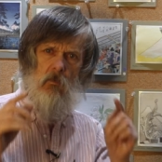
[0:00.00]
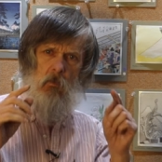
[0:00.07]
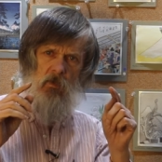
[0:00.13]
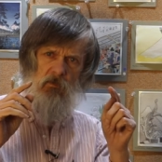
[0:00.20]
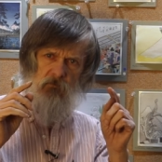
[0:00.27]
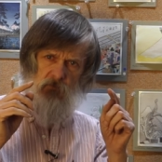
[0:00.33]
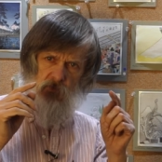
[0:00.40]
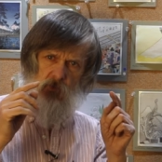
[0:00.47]

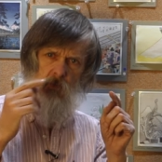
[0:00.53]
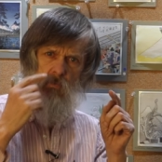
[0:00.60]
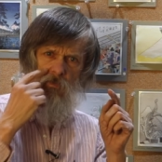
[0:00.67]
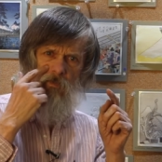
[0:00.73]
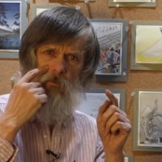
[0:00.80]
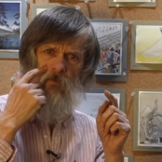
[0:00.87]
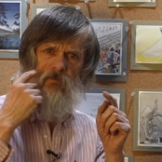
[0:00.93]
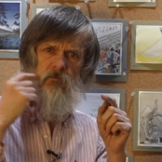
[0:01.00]
one of two
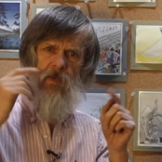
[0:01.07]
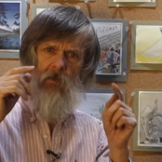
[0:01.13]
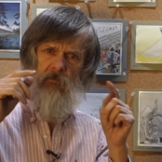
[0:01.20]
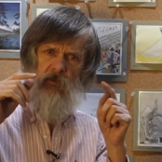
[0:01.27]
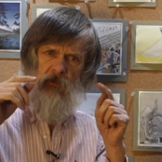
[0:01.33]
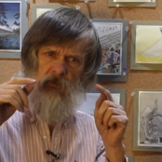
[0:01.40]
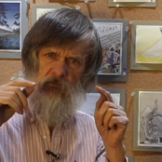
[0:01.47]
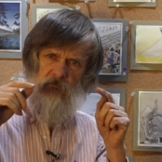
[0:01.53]
that was
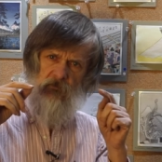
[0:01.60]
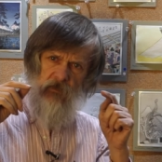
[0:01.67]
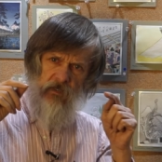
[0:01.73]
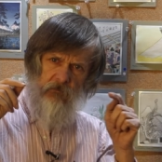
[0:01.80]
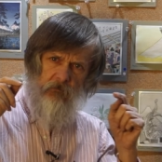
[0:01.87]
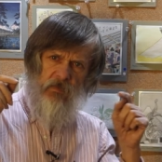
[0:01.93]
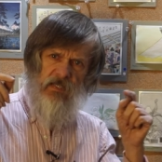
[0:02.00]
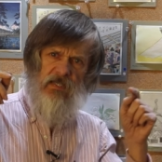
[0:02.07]
mounted at the
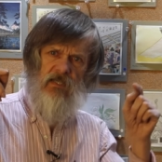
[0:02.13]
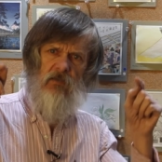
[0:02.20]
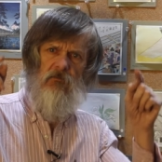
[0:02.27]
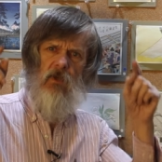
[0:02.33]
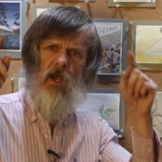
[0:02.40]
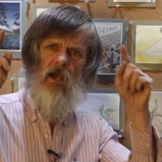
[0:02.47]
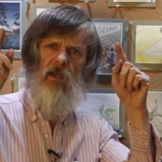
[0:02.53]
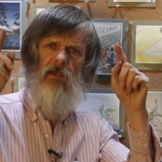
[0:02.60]
very peak of
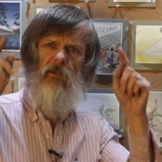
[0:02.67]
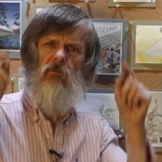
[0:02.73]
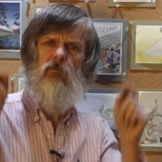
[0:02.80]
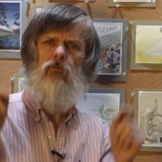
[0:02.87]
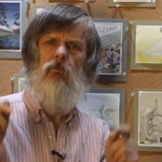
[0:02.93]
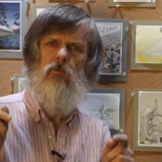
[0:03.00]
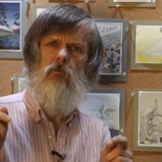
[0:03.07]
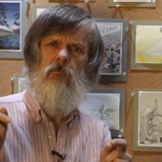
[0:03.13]
the
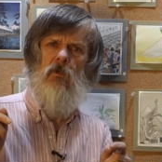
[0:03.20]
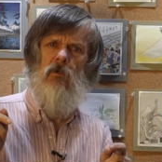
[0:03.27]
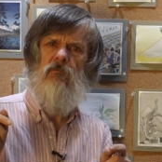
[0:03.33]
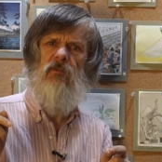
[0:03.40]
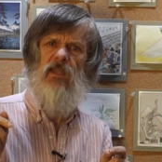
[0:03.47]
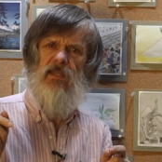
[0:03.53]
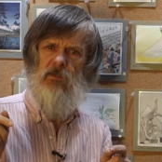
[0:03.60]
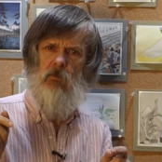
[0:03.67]
highest roof
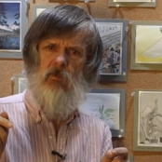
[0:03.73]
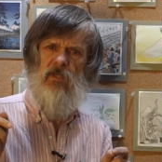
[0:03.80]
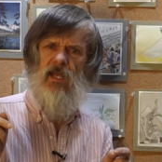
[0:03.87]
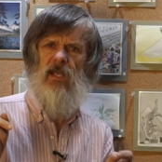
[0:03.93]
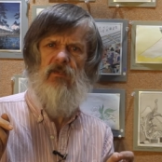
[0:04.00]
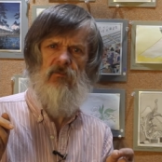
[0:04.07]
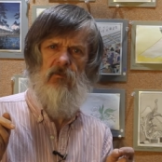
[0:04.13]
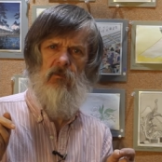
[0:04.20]
of Edo
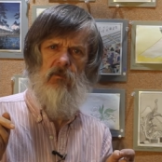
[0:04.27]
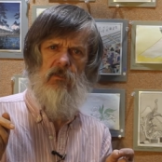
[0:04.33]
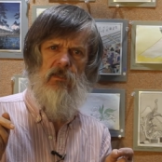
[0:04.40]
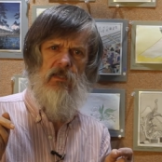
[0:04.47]
Castle.